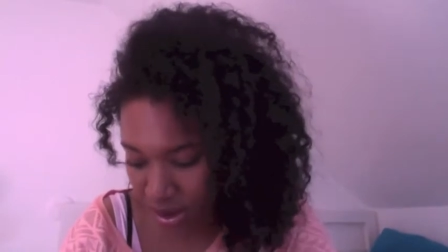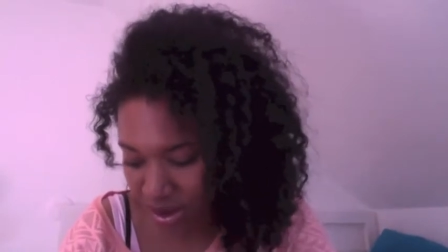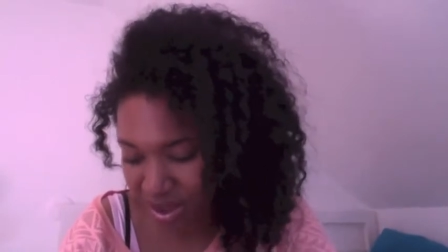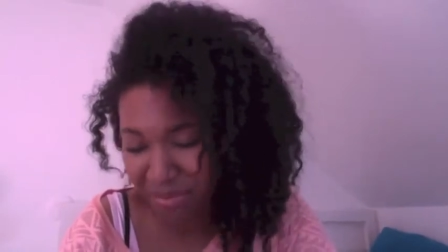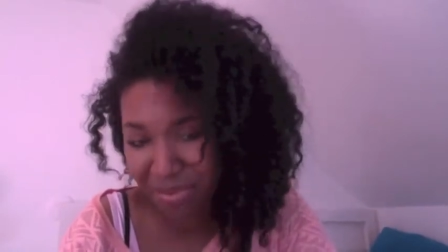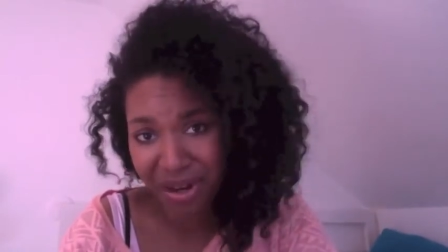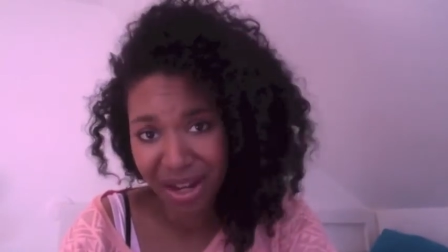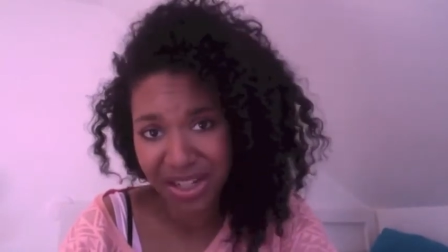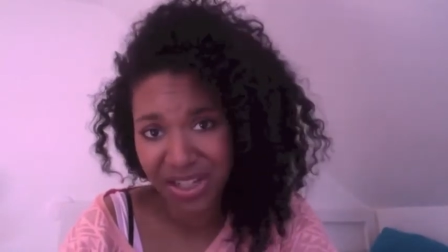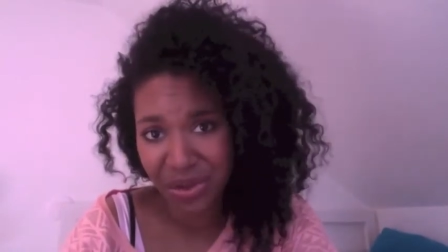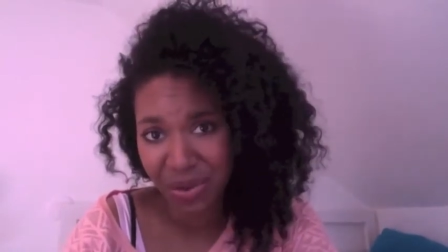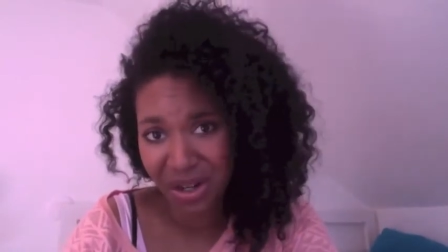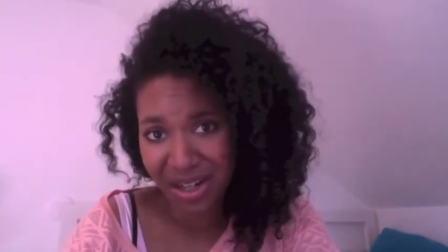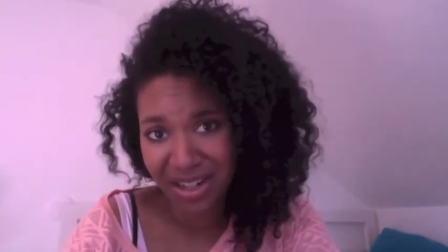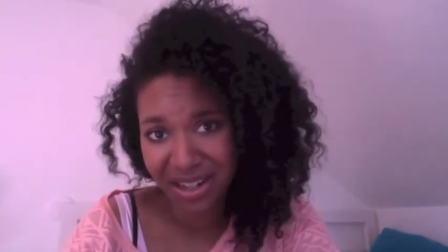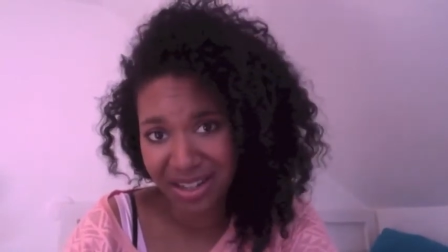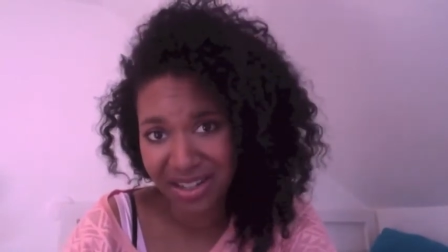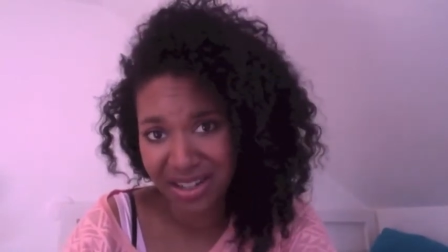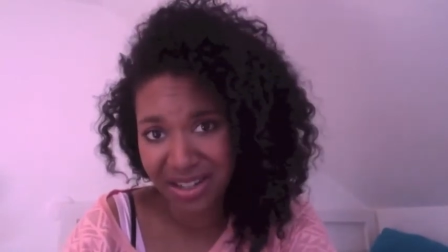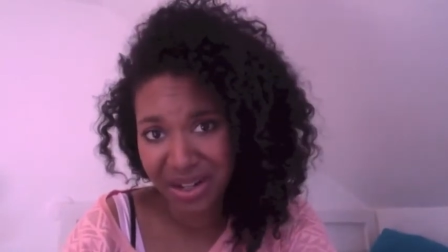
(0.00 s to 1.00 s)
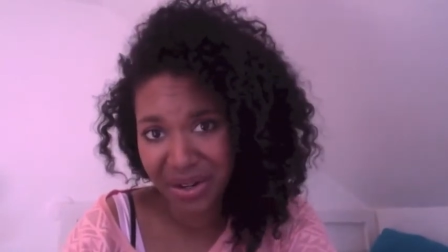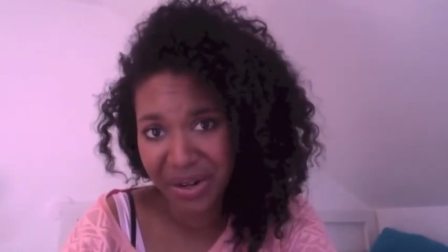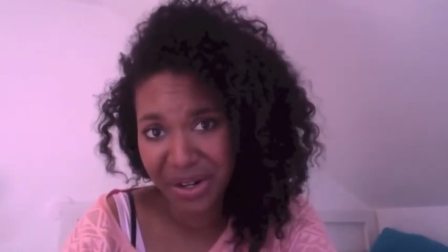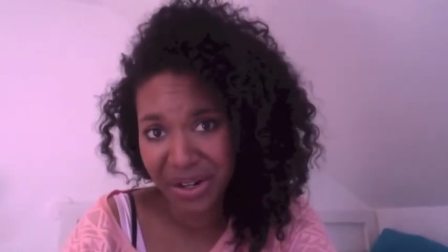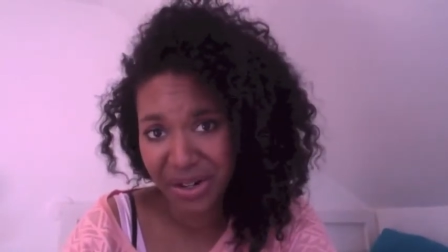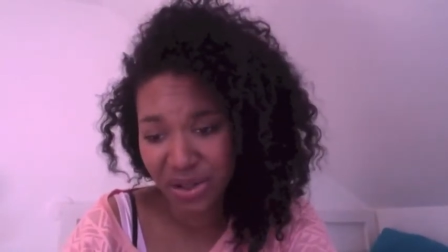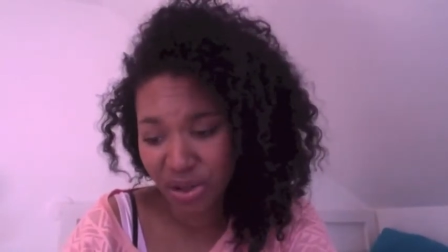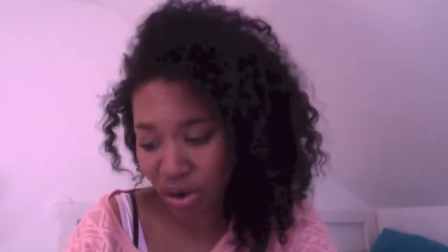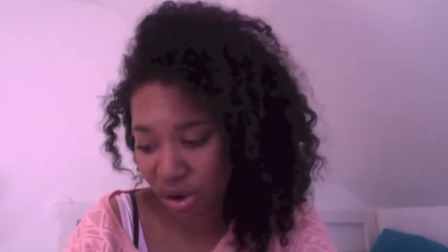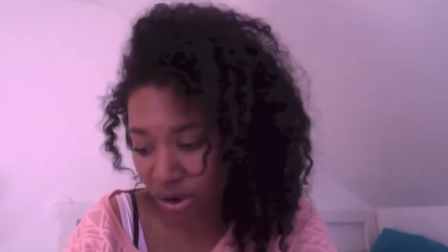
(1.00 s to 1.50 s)
The blush one does though, it
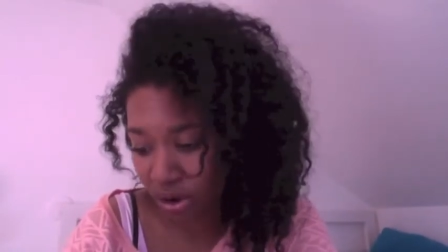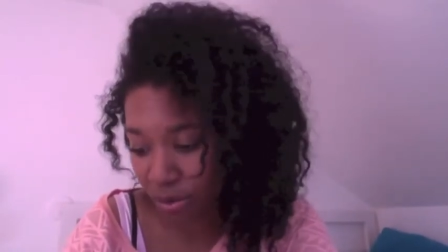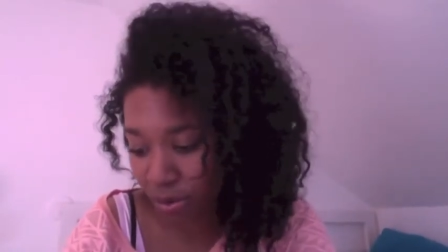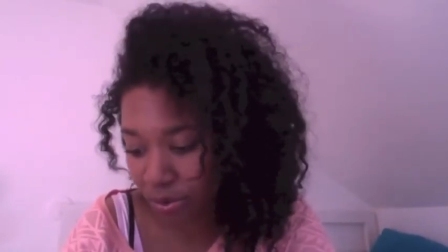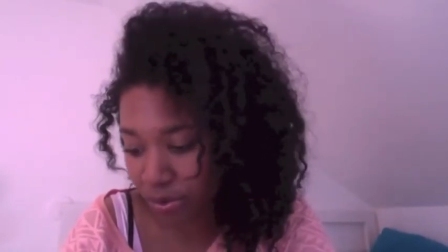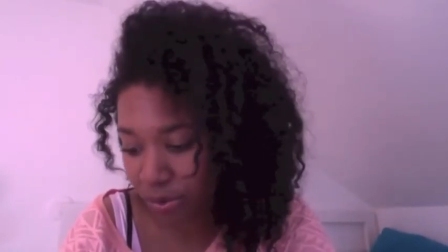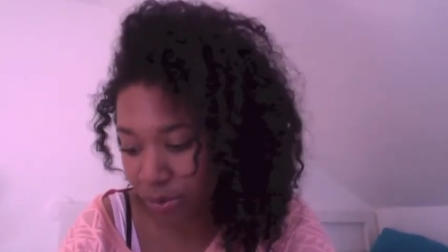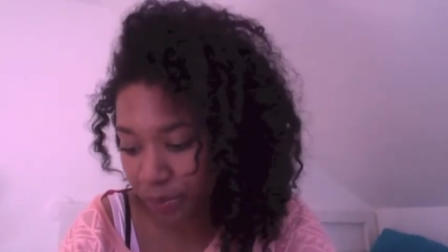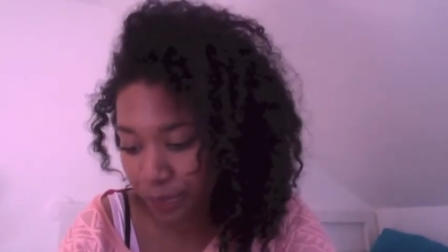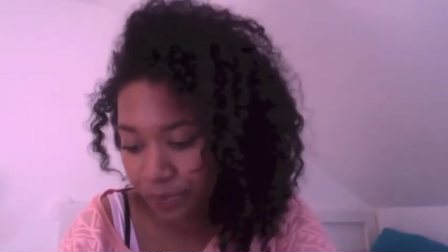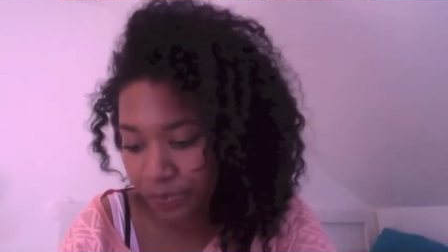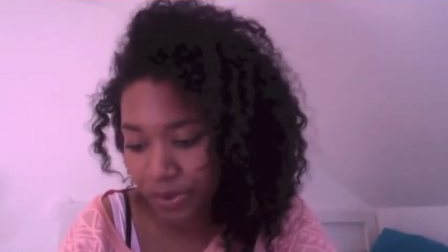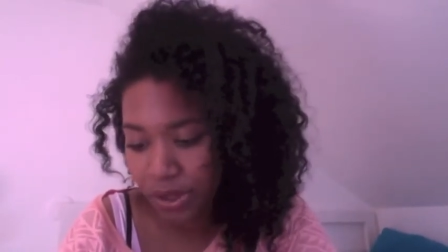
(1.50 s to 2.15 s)
looks horrible.